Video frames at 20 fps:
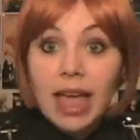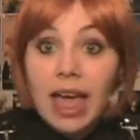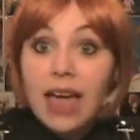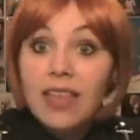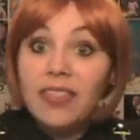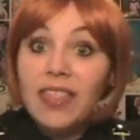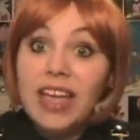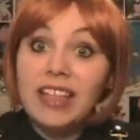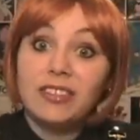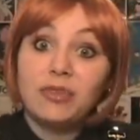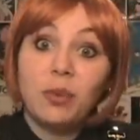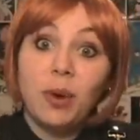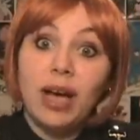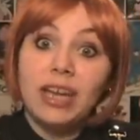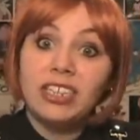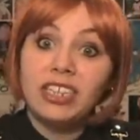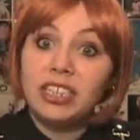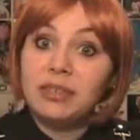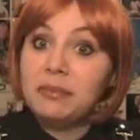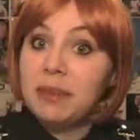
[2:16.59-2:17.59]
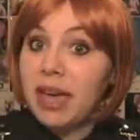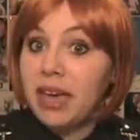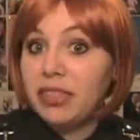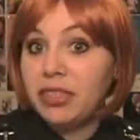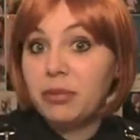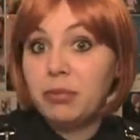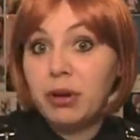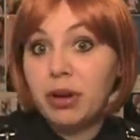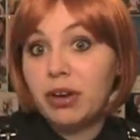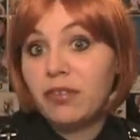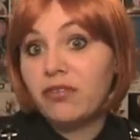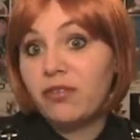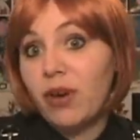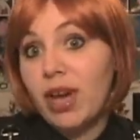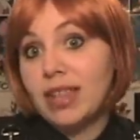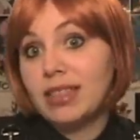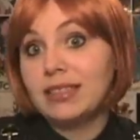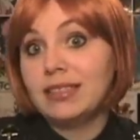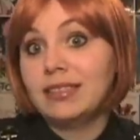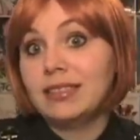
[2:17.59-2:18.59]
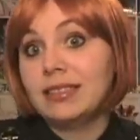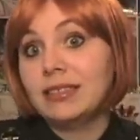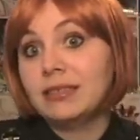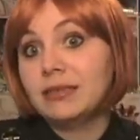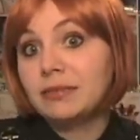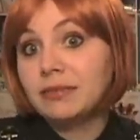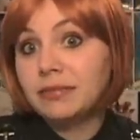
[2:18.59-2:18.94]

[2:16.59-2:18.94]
And that's why she made the Book of Friends.